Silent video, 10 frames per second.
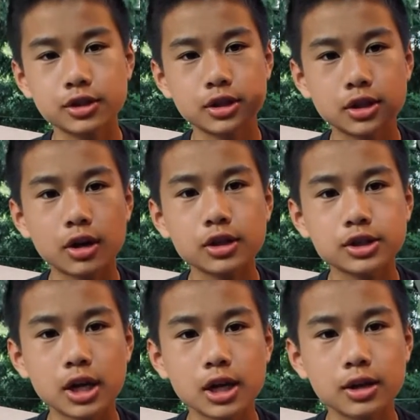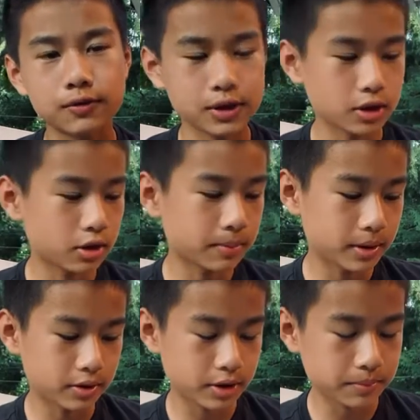The Dark Side of the
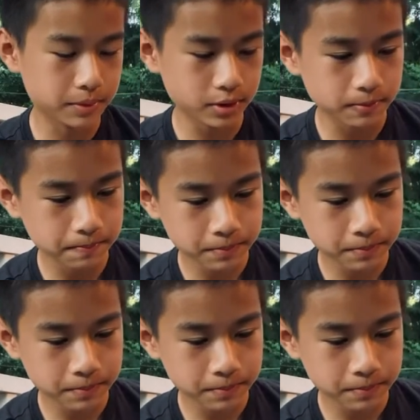All-American Meal.